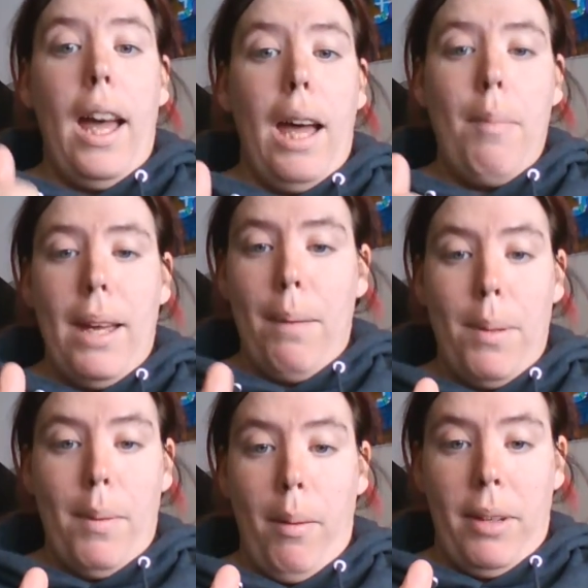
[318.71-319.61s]
I'm a
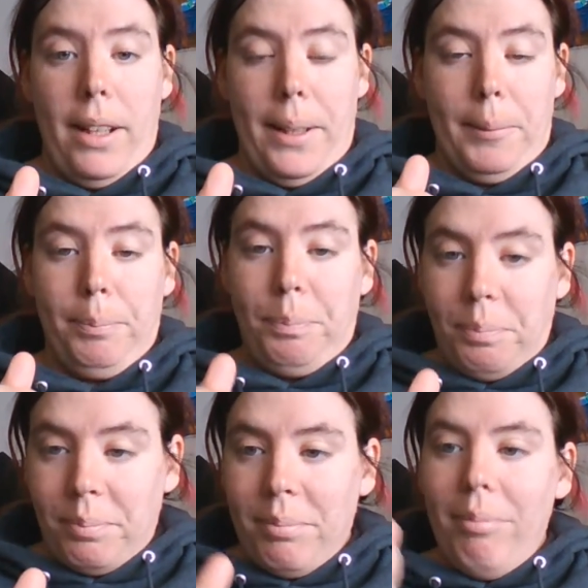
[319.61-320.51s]
happy mom right now.
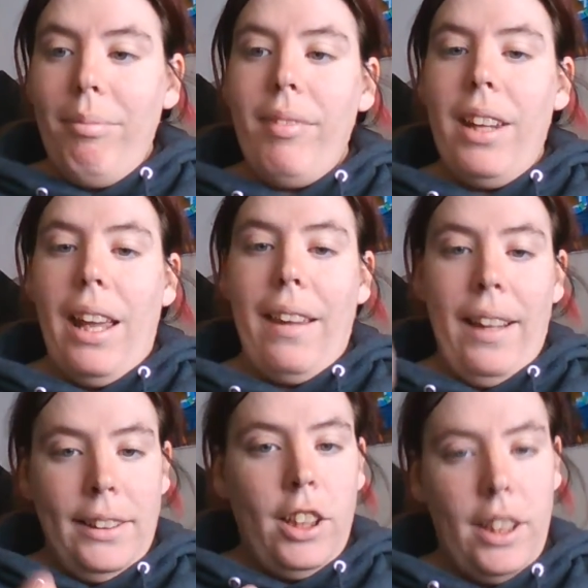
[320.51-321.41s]
And
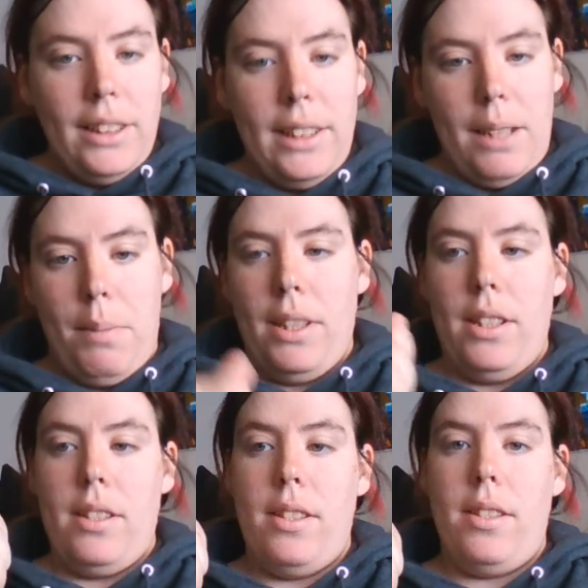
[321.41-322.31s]
that's hard to say
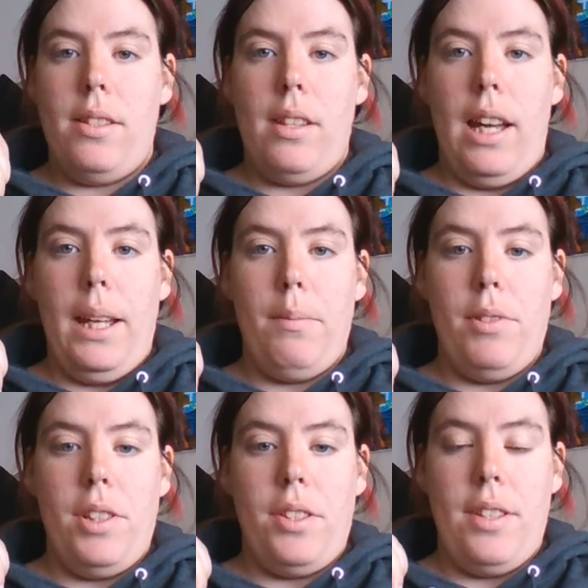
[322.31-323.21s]
because I am
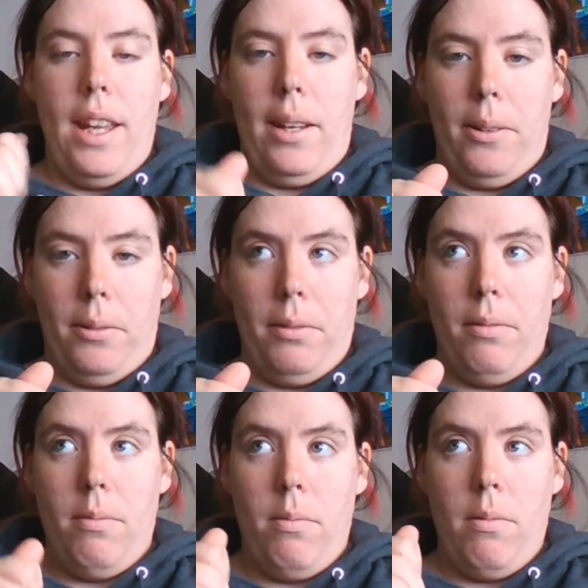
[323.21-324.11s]
just now
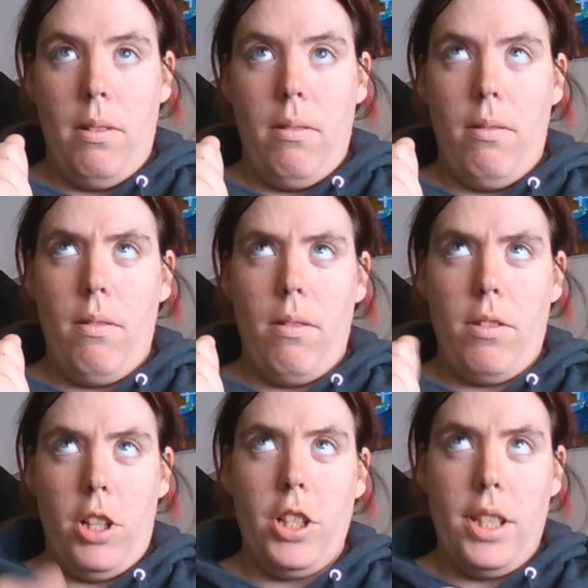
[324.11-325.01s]

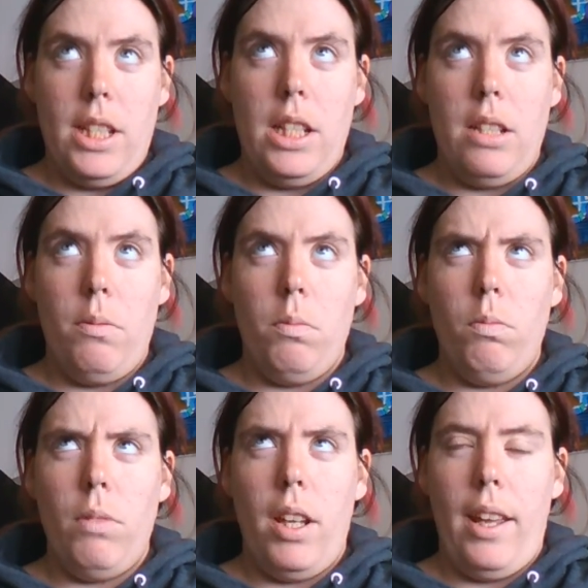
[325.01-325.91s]
13
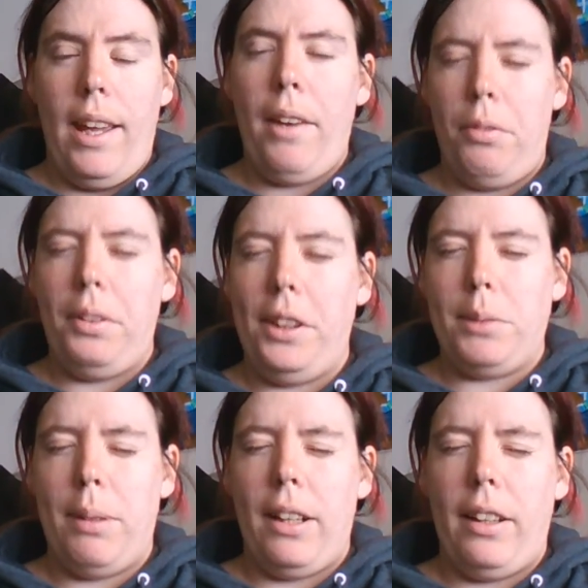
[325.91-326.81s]
and a half weeks
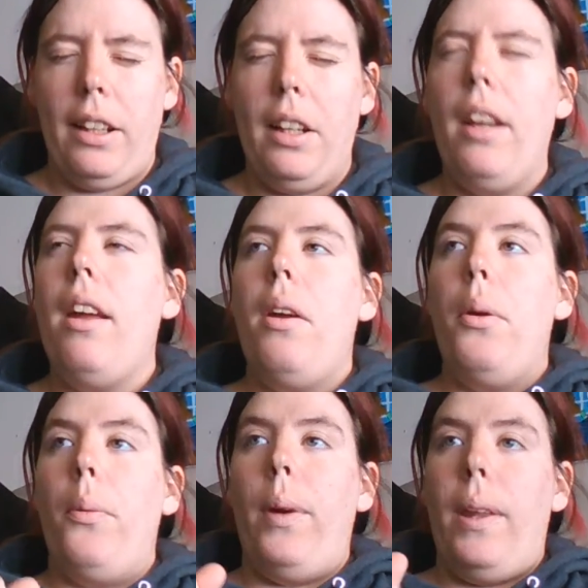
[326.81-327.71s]
pregnant
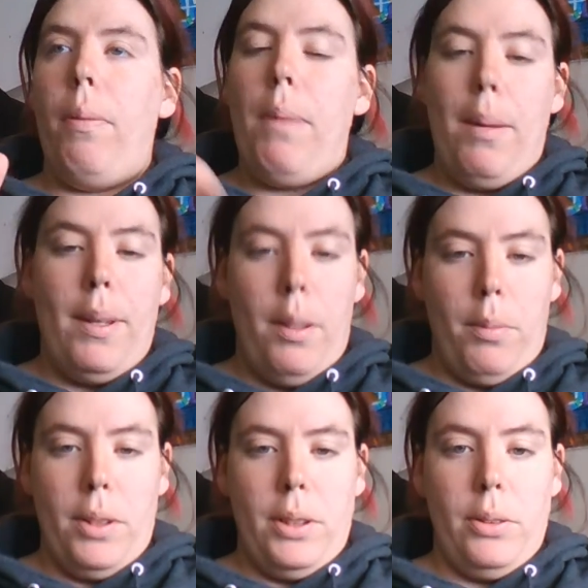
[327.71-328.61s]
with baby
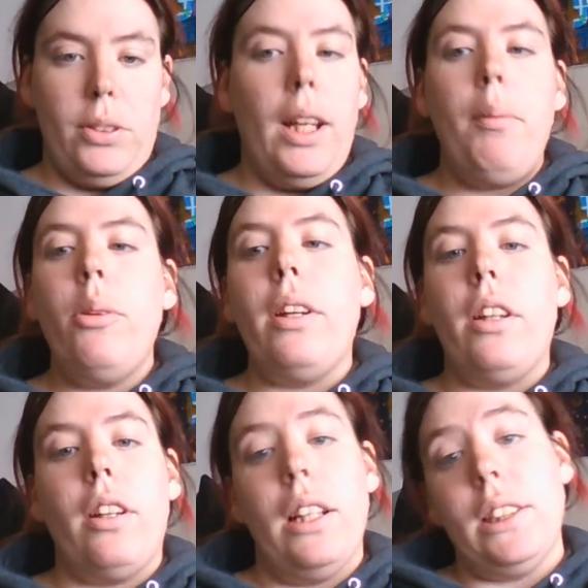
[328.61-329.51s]
number 2. So I'm going
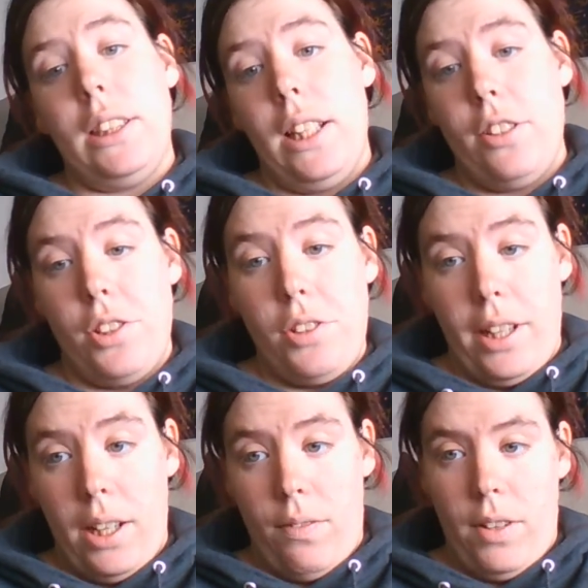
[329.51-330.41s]
crazy and just
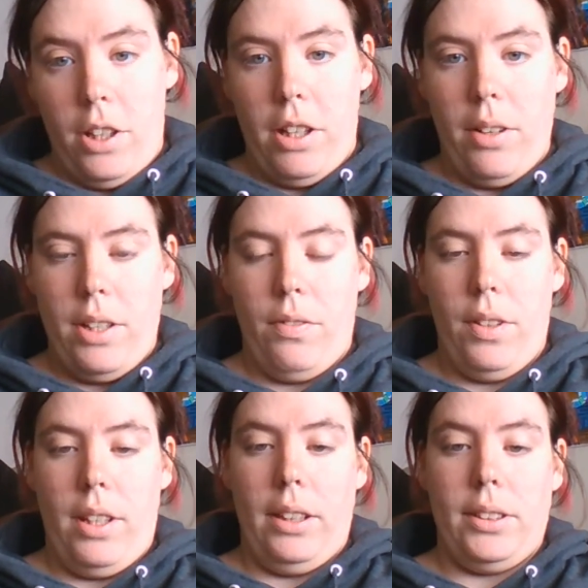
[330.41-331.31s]
trying to figure out
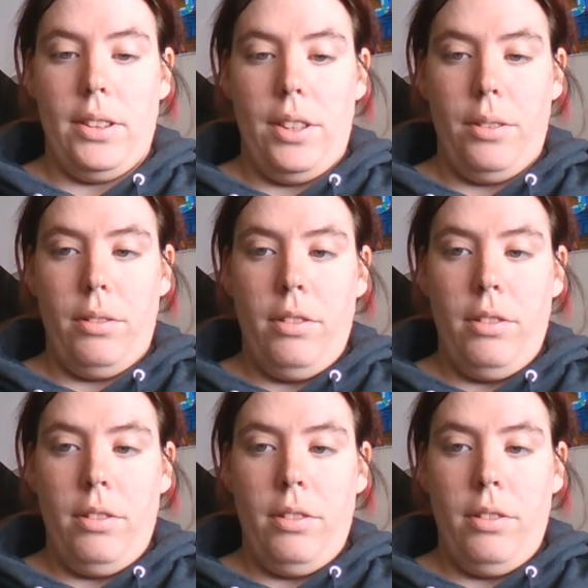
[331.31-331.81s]
different things to do.